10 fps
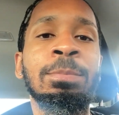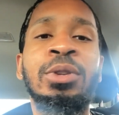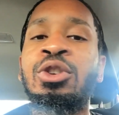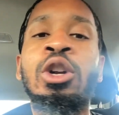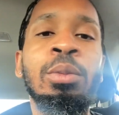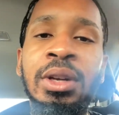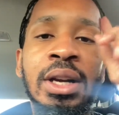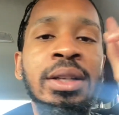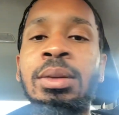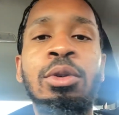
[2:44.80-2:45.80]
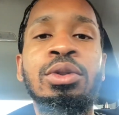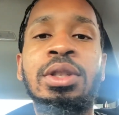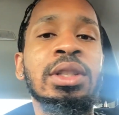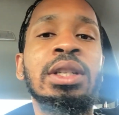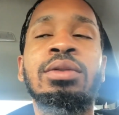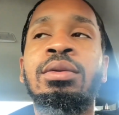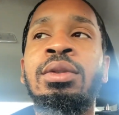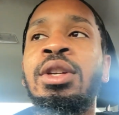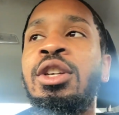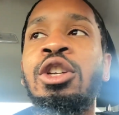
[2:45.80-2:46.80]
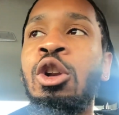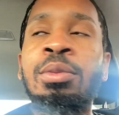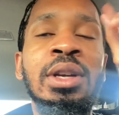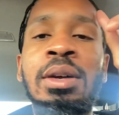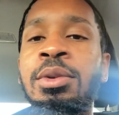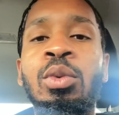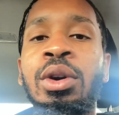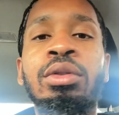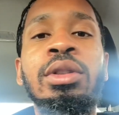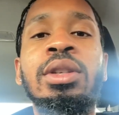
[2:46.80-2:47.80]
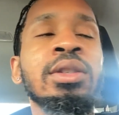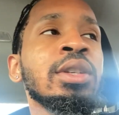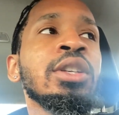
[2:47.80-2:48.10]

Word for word: You don't become the most successful. You don't become the wealthiest.